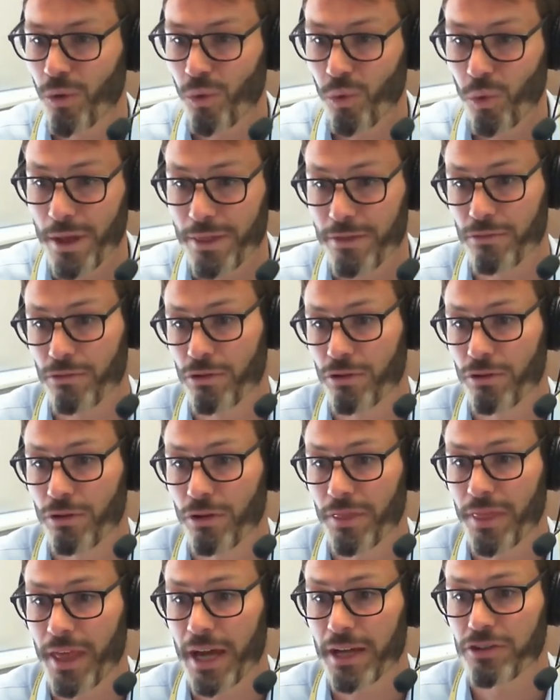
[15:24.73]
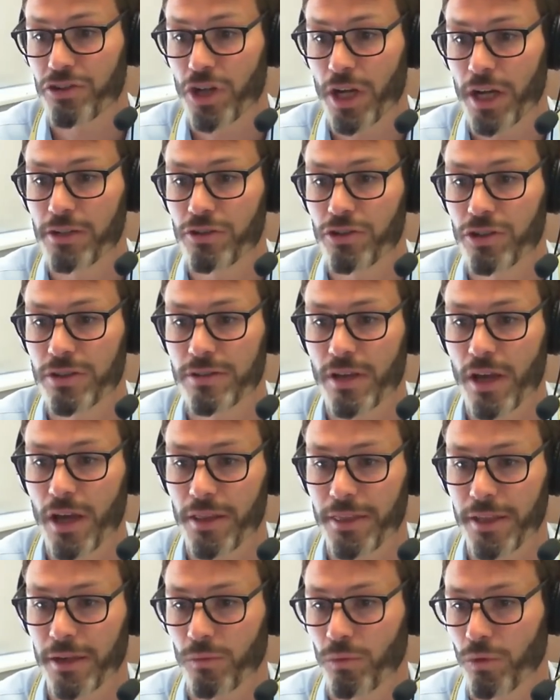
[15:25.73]
Whether or not that changes, I
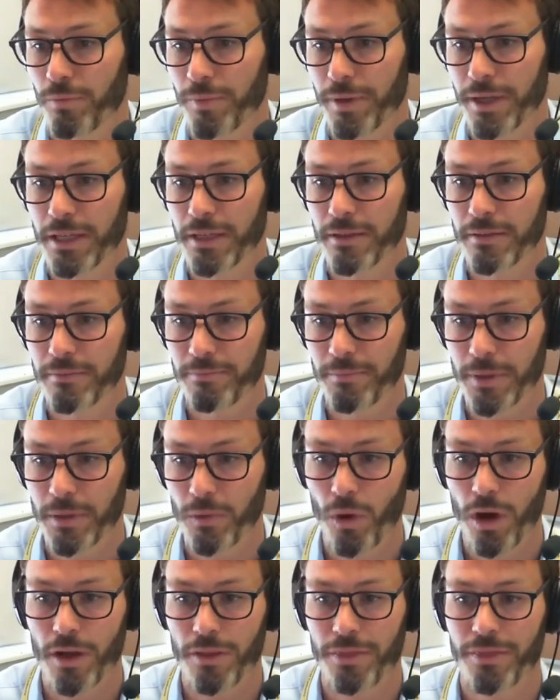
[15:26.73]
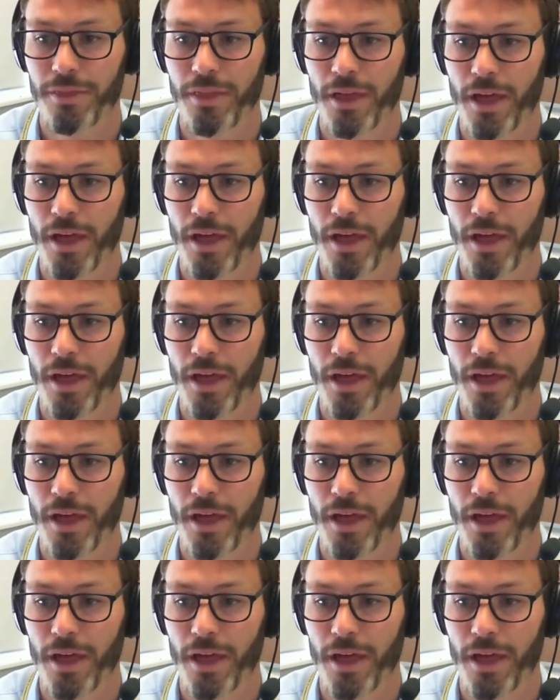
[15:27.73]
think, will be worth